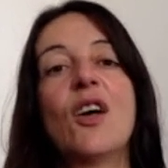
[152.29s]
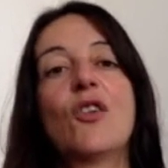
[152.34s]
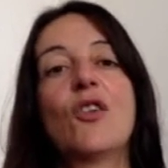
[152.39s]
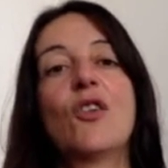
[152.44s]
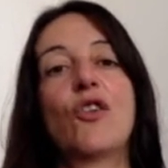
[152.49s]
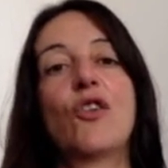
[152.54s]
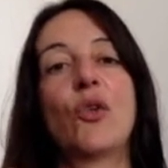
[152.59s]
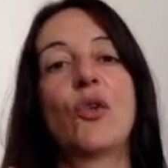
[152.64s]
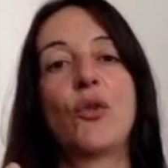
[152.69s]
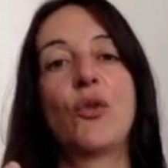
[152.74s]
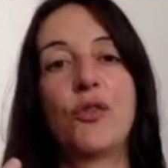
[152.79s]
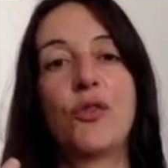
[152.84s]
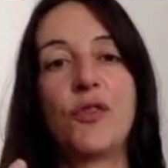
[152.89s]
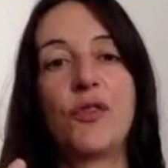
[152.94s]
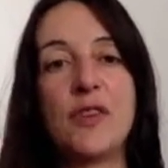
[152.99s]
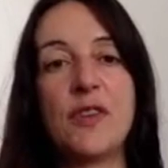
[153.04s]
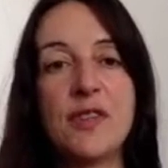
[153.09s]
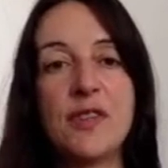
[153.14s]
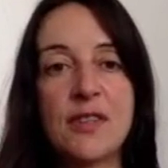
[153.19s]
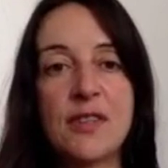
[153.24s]
So
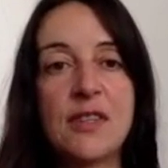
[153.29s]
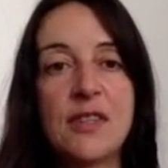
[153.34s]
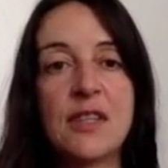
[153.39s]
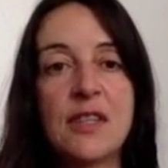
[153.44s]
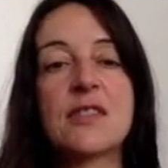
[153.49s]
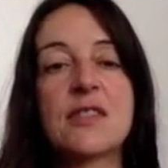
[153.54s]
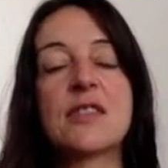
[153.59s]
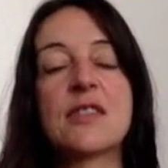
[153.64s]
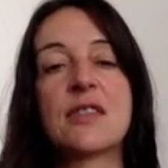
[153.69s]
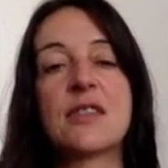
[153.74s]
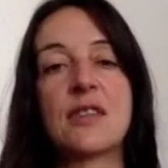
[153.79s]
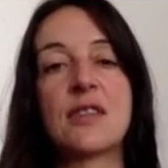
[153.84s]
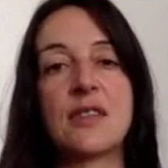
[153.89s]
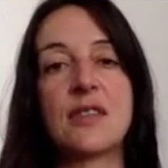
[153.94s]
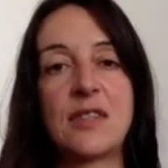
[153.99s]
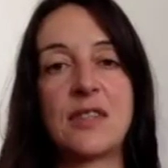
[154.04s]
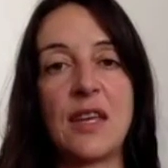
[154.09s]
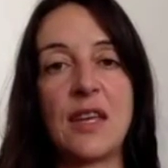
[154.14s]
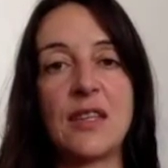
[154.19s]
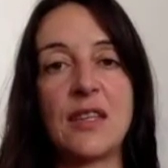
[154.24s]
physicists
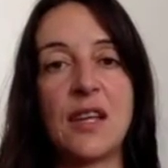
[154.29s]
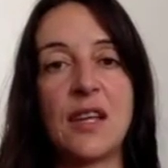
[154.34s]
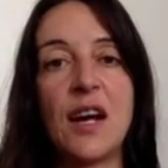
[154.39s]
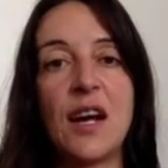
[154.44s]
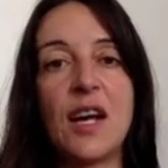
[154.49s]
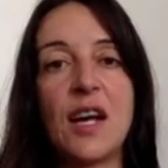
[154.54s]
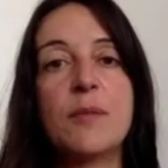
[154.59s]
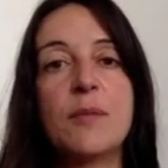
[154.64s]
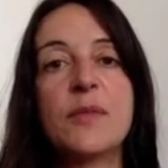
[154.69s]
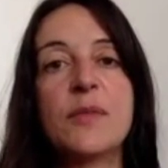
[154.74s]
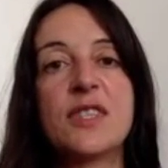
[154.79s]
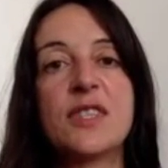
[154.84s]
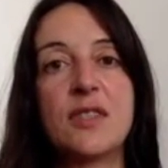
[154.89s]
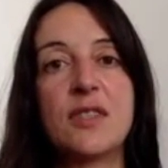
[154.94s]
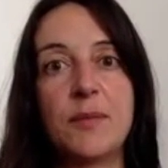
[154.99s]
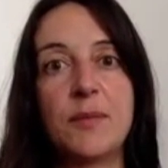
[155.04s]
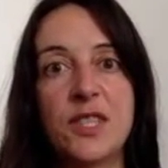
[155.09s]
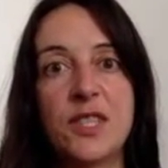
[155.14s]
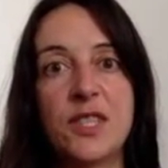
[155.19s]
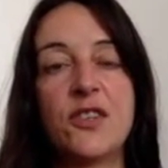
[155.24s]
say time
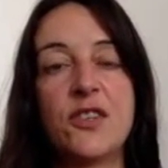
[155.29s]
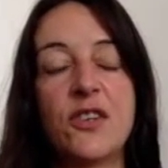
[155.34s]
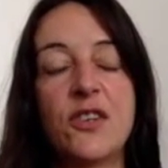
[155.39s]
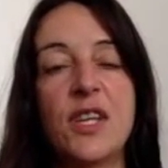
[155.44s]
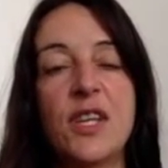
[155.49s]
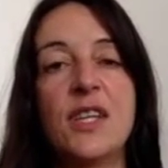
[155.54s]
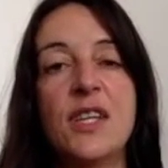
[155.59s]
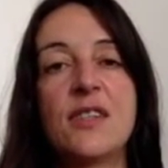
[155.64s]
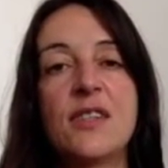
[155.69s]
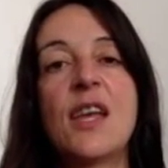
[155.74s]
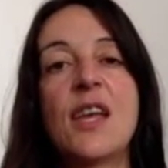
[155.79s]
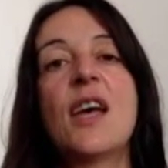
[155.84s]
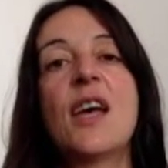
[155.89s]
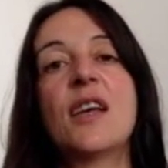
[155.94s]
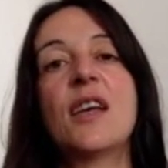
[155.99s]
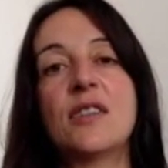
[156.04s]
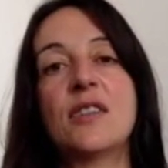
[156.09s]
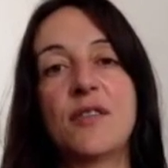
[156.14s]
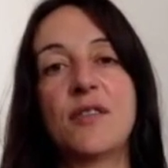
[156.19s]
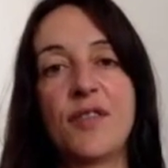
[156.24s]
symmetries
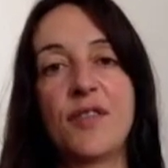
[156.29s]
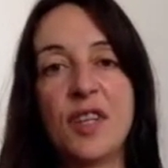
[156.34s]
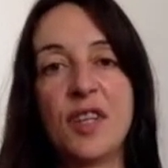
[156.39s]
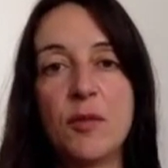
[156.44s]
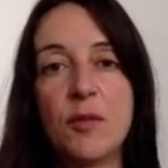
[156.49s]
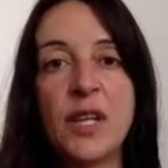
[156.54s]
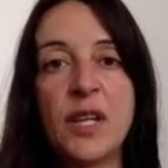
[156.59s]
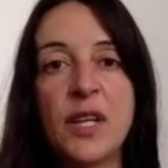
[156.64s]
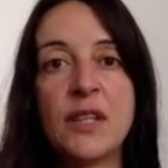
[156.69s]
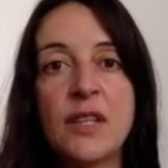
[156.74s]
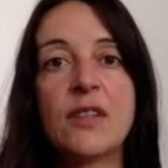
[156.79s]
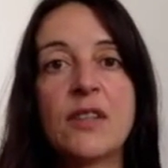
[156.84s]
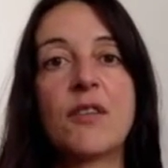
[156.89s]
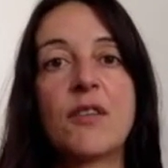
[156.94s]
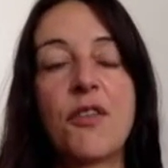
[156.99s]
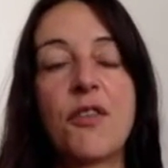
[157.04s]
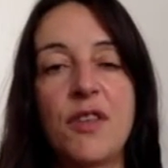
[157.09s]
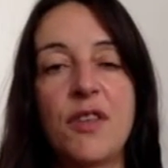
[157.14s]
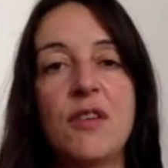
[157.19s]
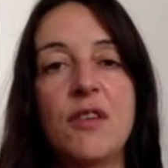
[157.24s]
is a fundamental
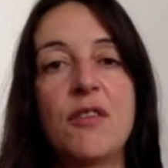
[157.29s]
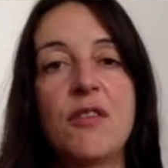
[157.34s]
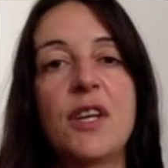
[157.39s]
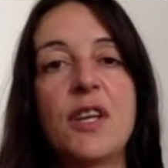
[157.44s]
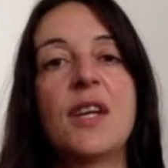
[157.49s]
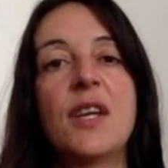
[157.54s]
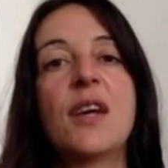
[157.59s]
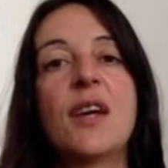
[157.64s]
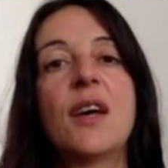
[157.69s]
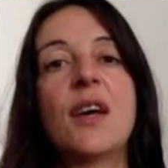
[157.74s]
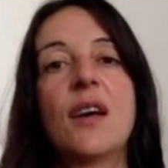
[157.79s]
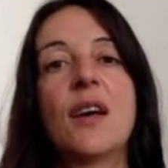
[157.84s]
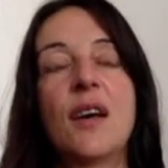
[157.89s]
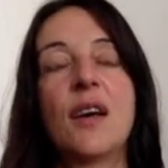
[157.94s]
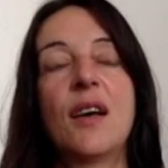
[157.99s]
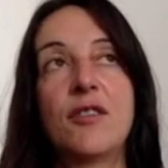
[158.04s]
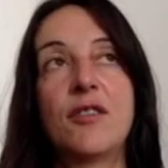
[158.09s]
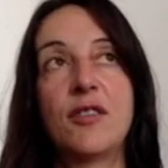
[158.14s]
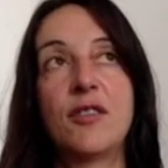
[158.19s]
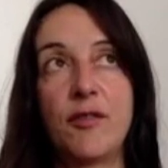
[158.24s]
theory
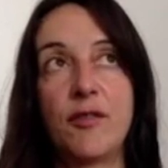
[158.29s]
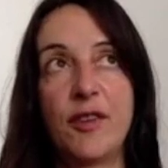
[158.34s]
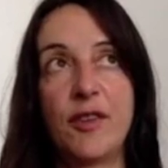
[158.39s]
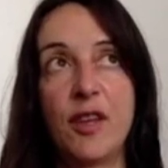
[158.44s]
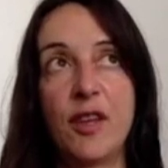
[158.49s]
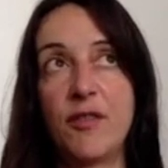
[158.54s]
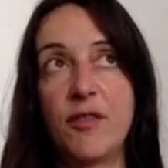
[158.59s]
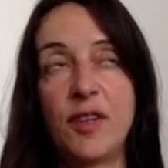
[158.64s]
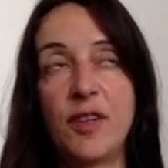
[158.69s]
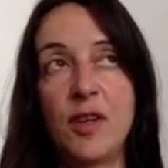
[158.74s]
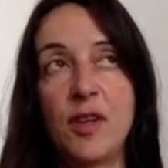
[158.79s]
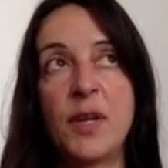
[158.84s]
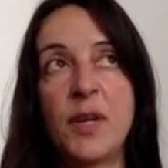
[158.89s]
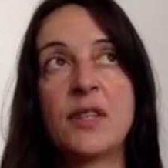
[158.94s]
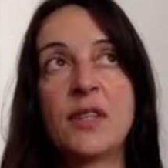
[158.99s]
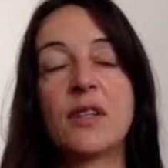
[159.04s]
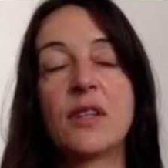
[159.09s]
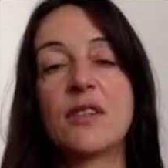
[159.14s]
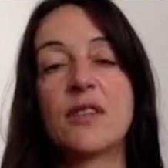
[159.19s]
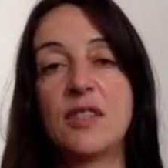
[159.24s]
as a, a,
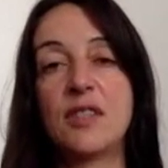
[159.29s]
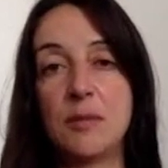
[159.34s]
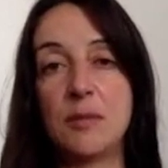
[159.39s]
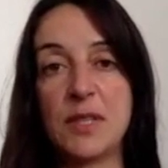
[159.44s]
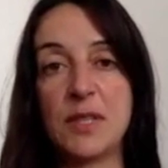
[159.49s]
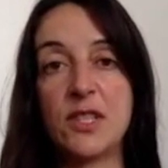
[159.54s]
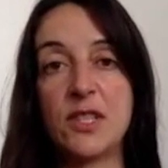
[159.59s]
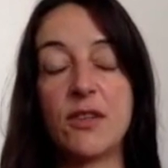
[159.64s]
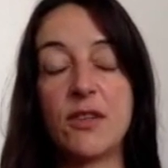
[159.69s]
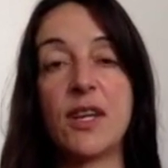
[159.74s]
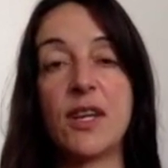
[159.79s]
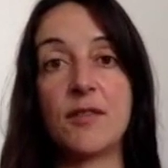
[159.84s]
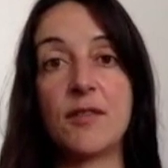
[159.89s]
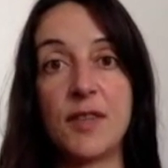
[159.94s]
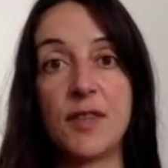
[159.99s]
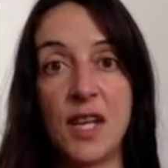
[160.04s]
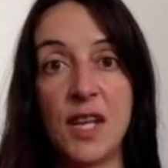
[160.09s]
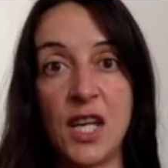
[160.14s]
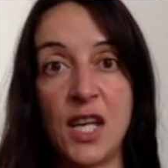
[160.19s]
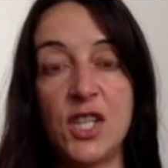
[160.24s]
fundamental symmetry
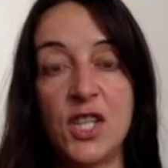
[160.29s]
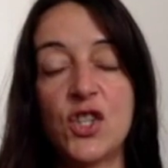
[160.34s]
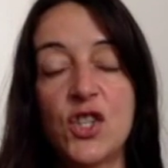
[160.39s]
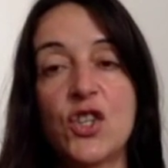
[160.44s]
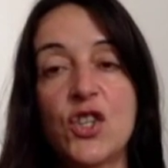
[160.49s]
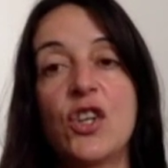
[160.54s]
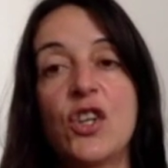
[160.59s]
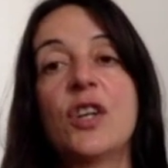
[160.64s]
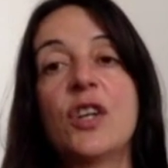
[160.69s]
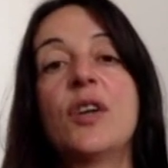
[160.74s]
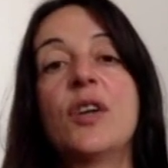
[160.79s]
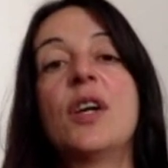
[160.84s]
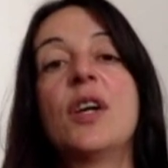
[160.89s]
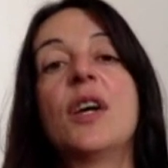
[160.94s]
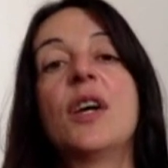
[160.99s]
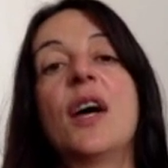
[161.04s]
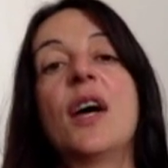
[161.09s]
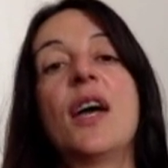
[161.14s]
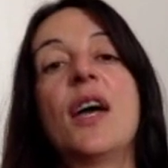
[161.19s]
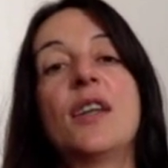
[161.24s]
of nature,
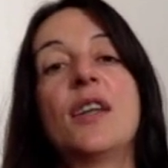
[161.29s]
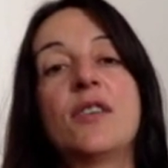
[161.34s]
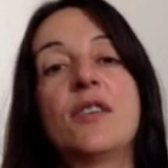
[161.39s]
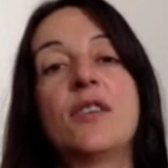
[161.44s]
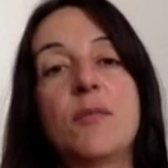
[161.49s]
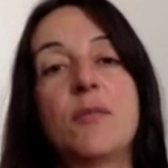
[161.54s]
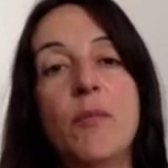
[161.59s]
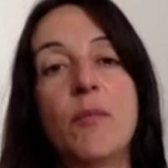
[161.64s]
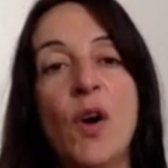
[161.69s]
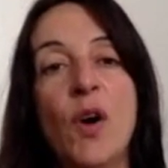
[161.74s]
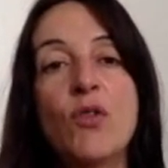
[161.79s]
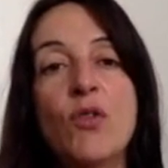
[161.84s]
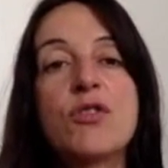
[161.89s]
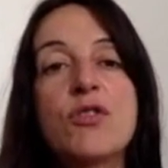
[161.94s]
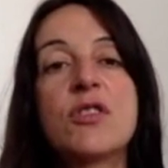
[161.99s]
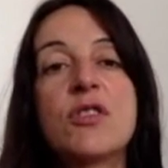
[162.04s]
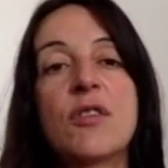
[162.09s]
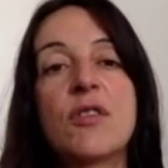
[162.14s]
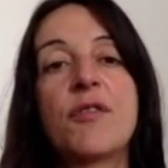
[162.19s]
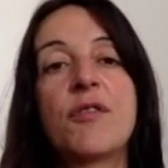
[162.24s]
and
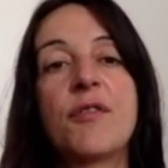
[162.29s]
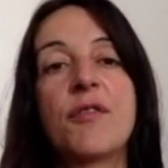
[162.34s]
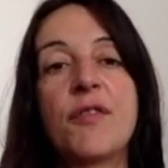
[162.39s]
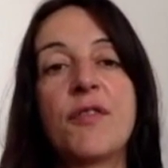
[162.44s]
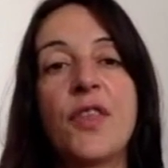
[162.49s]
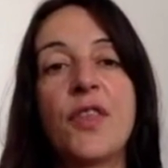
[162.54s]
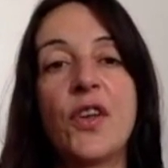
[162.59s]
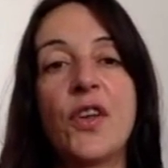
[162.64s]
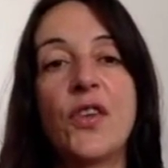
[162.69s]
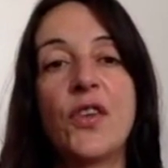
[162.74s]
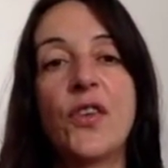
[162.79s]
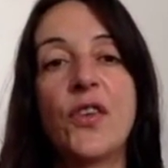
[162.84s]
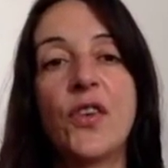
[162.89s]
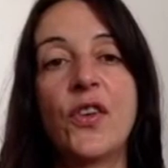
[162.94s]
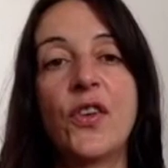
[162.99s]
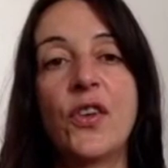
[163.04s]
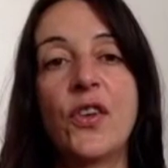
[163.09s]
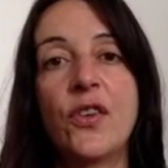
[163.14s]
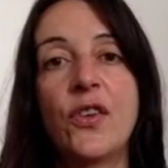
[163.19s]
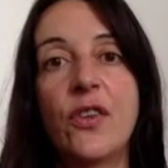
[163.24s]
most of the,
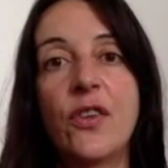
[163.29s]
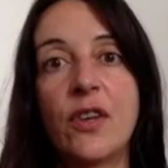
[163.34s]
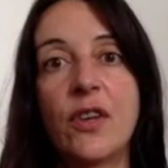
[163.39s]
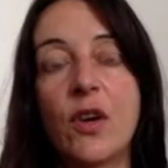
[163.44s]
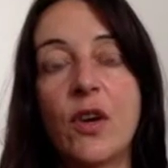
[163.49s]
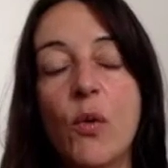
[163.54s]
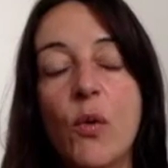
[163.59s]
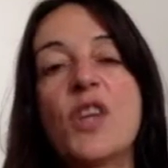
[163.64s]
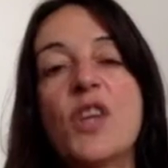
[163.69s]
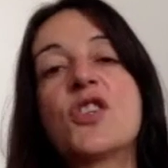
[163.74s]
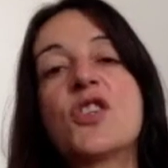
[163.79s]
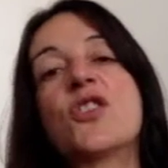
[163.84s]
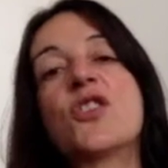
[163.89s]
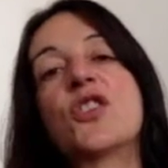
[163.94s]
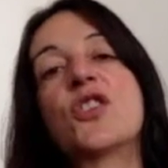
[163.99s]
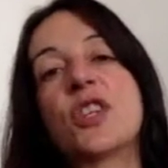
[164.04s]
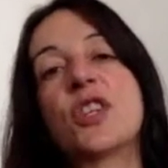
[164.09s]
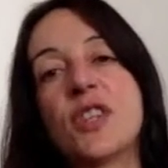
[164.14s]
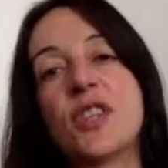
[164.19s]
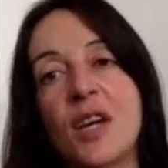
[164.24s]
the, the equations
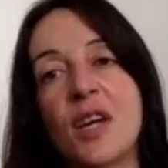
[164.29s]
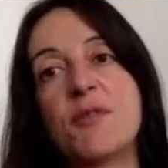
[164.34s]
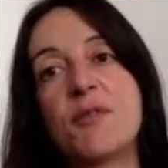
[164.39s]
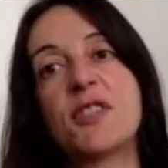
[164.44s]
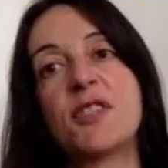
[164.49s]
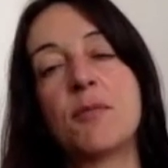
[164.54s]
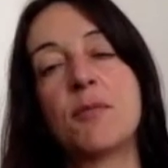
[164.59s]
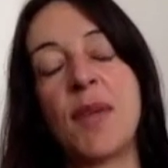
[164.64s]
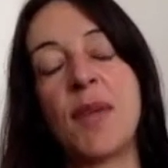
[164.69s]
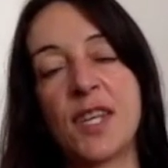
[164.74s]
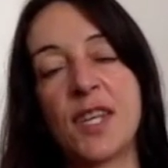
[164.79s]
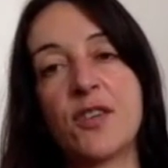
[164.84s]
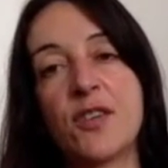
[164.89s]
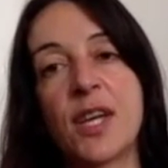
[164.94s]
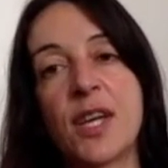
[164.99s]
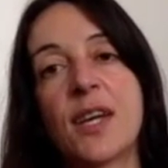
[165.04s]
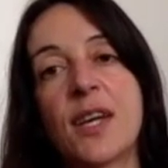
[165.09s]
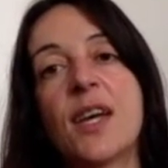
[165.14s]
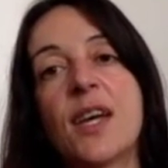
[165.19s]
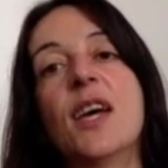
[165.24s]
are time
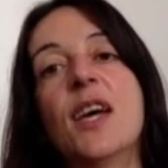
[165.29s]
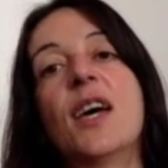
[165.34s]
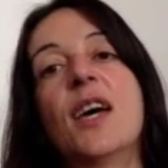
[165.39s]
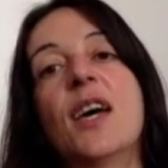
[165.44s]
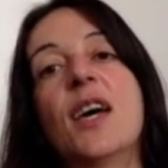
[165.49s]
symmetric.